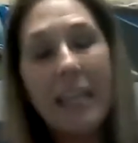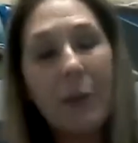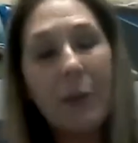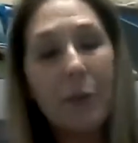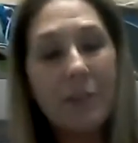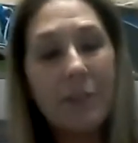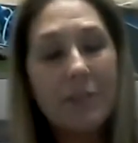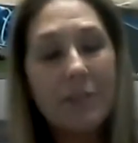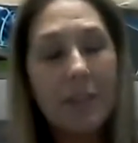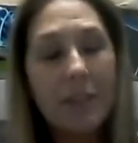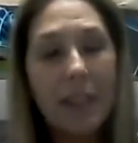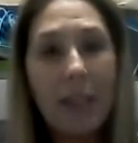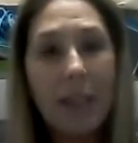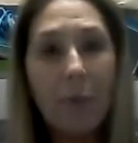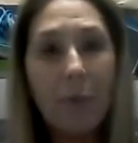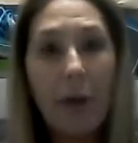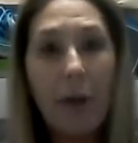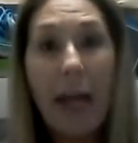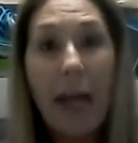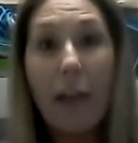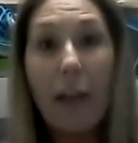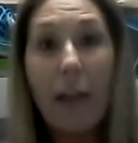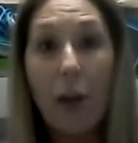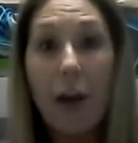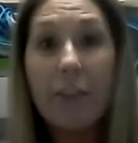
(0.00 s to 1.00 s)
And
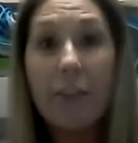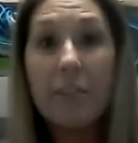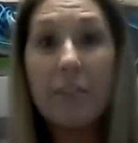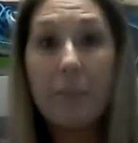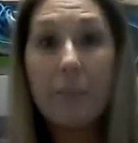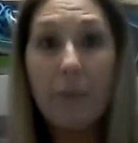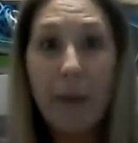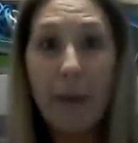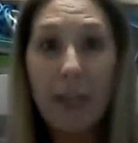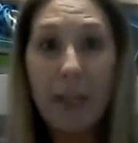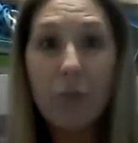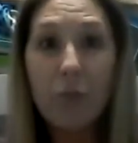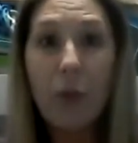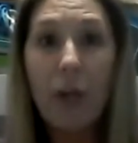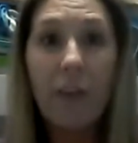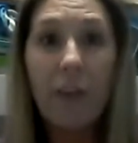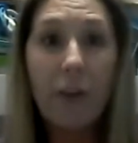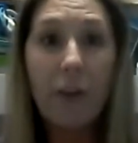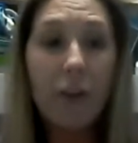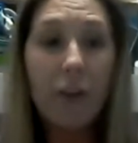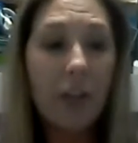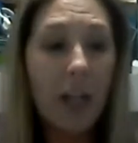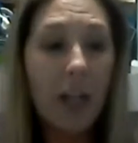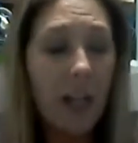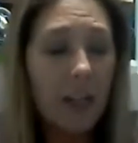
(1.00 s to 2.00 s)
I lost about
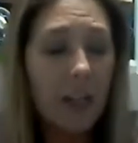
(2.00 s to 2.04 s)
$1,200,